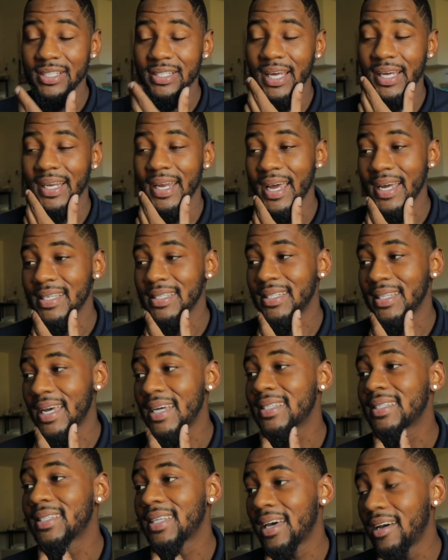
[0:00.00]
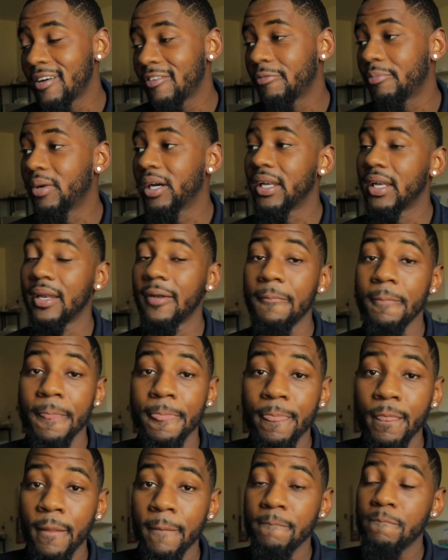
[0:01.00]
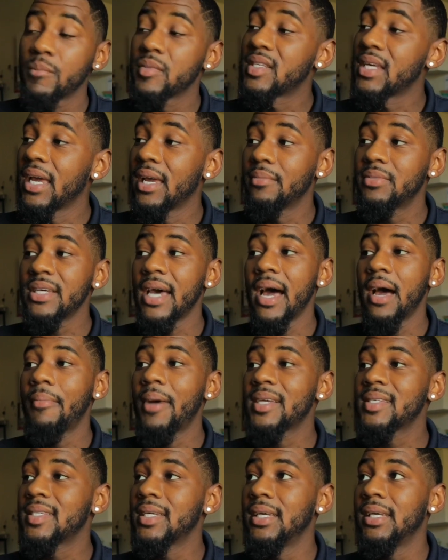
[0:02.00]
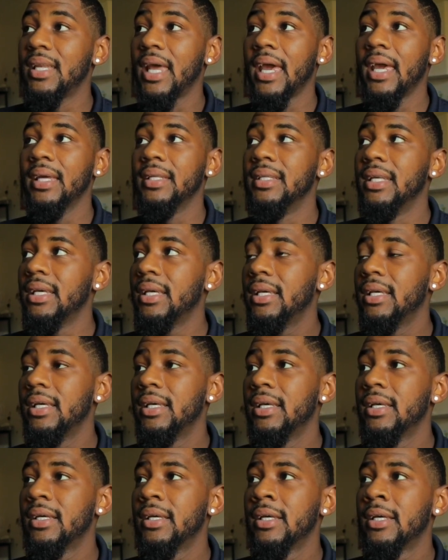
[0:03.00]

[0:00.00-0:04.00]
Like, that's tough. But same time, I seen AD.